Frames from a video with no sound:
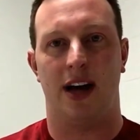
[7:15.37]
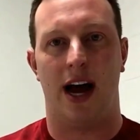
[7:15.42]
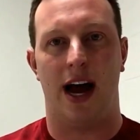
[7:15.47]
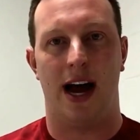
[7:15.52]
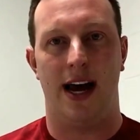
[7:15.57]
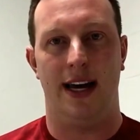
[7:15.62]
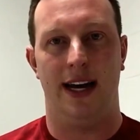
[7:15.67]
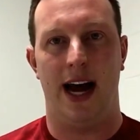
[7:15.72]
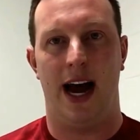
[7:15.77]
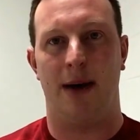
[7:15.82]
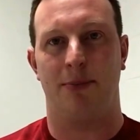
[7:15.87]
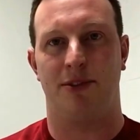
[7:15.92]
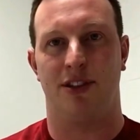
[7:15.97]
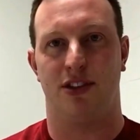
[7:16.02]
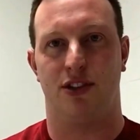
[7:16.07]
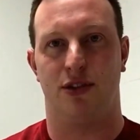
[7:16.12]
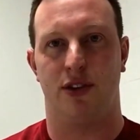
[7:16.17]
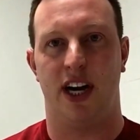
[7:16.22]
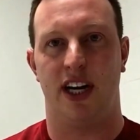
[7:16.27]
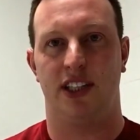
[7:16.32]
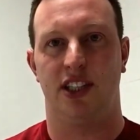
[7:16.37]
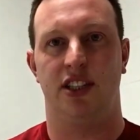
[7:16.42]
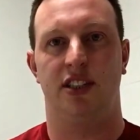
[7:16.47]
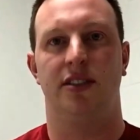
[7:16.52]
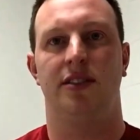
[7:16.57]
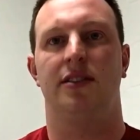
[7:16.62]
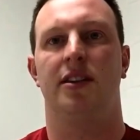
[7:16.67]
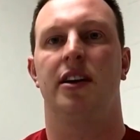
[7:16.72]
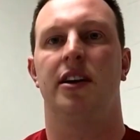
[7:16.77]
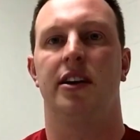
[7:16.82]
in opposite
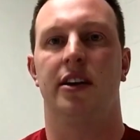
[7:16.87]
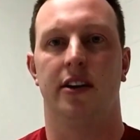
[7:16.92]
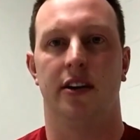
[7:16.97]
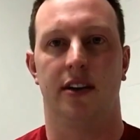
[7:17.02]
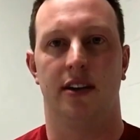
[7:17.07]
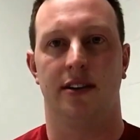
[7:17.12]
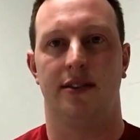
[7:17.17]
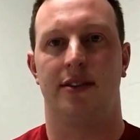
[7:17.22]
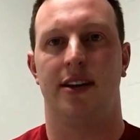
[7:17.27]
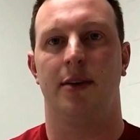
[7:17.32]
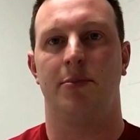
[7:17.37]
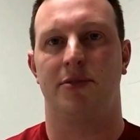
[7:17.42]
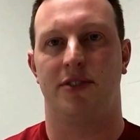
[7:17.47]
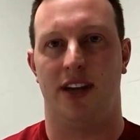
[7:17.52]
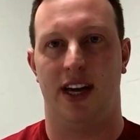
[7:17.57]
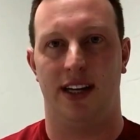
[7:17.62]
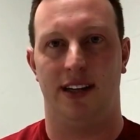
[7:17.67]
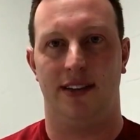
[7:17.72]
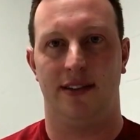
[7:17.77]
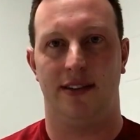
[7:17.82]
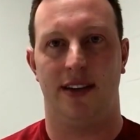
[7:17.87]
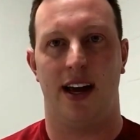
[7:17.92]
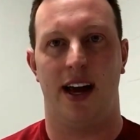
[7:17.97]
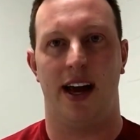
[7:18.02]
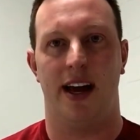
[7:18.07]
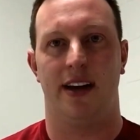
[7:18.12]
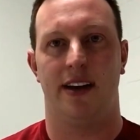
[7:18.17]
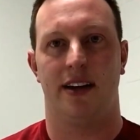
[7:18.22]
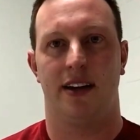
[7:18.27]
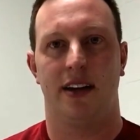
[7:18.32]
directions, you're going to step side to
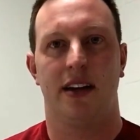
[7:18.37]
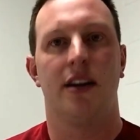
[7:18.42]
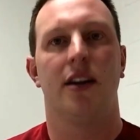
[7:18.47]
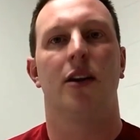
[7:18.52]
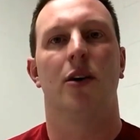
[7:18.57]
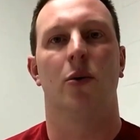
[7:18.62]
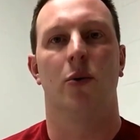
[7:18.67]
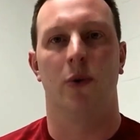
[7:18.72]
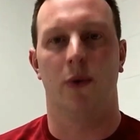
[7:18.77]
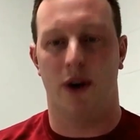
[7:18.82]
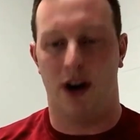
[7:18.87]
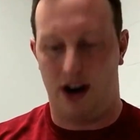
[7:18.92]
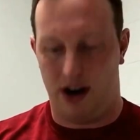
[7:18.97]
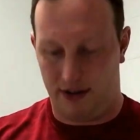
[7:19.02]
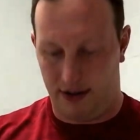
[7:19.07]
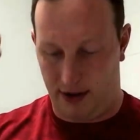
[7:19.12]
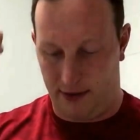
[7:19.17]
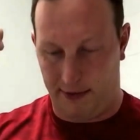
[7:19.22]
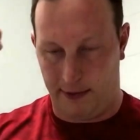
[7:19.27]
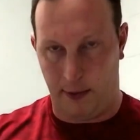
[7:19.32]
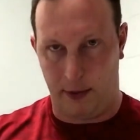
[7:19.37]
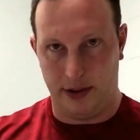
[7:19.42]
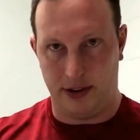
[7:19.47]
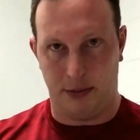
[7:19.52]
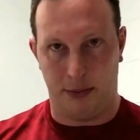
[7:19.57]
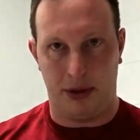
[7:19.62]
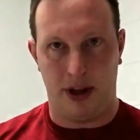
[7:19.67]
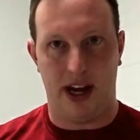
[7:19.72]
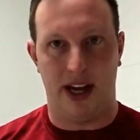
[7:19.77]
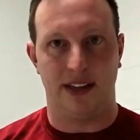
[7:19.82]
side. We want force
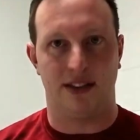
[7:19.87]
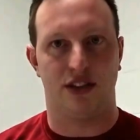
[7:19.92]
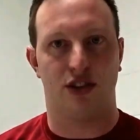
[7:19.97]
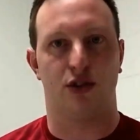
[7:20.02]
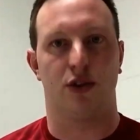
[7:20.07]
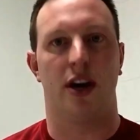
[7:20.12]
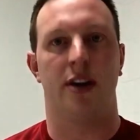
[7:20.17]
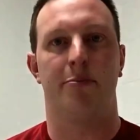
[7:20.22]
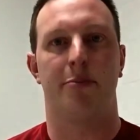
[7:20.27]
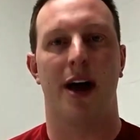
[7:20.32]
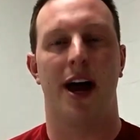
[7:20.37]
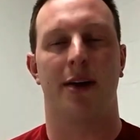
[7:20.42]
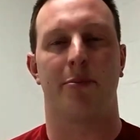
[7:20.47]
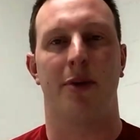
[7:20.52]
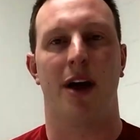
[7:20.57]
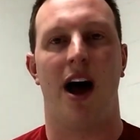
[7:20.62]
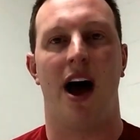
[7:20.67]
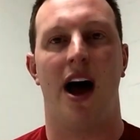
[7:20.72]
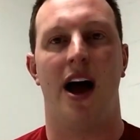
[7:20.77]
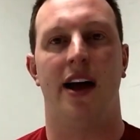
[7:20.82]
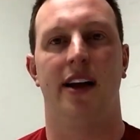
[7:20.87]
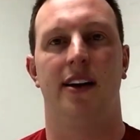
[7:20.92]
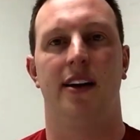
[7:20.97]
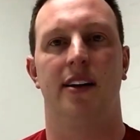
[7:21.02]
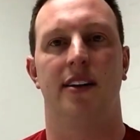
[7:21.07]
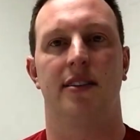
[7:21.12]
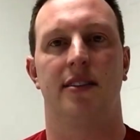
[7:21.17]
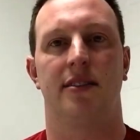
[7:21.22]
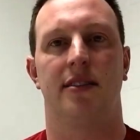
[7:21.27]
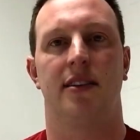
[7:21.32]
applied straight back behind
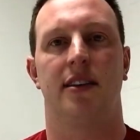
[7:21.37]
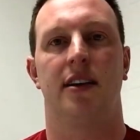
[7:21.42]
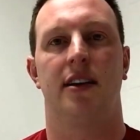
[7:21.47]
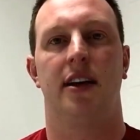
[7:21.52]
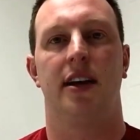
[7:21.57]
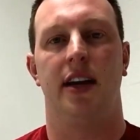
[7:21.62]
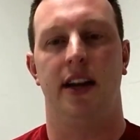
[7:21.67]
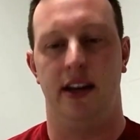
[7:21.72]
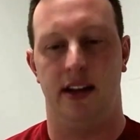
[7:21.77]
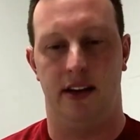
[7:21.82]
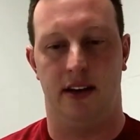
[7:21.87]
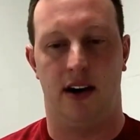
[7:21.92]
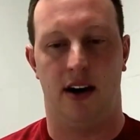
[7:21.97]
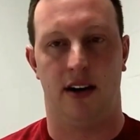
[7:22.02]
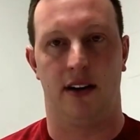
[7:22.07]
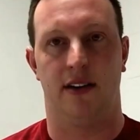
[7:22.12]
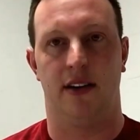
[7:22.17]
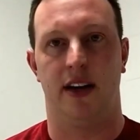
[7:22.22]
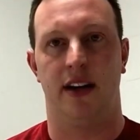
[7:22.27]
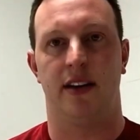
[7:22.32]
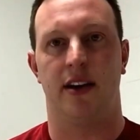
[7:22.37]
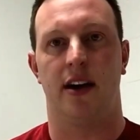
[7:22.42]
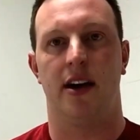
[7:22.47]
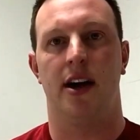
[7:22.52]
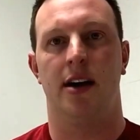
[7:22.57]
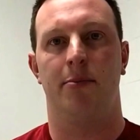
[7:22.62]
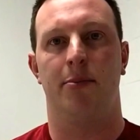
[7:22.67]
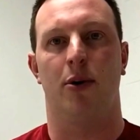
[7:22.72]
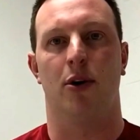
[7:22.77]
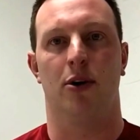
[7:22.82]
us, either underneath our
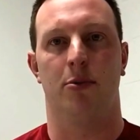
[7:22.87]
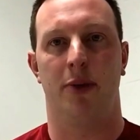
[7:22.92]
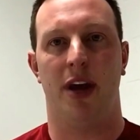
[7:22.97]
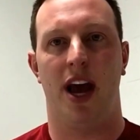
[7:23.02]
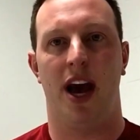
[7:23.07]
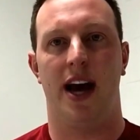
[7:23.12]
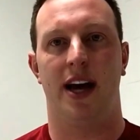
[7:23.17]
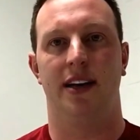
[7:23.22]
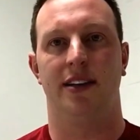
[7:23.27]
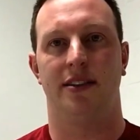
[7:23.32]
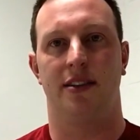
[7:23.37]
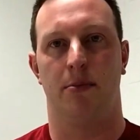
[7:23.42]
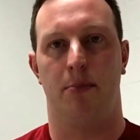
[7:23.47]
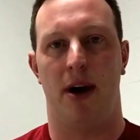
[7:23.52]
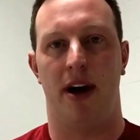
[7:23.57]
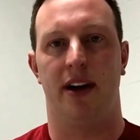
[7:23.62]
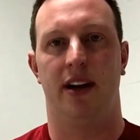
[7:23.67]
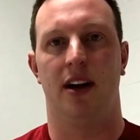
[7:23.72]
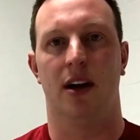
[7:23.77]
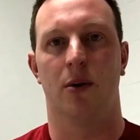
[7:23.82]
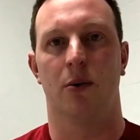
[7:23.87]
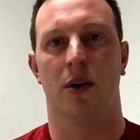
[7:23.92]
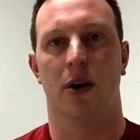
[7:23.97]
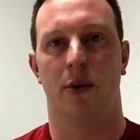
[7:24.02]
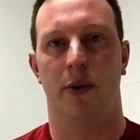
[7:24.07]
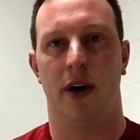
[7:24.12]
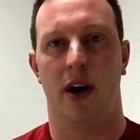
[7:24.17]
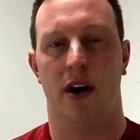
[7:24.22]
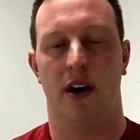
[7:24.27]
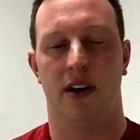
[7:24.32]
hip or behind us, depending on where
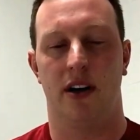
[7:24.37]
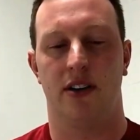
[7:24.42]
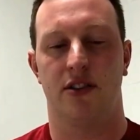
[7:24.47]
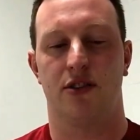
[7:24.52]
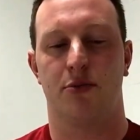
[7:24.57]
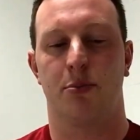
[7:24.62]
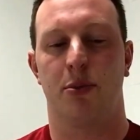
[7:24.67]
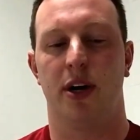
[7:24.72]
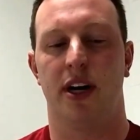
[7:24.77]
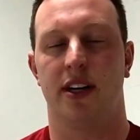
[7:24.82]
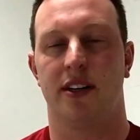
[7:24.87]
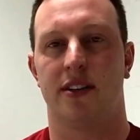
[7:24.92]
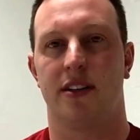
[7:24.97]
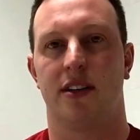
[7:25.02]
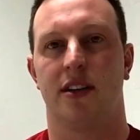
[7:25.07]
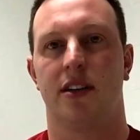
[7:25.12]
we are in our sprint.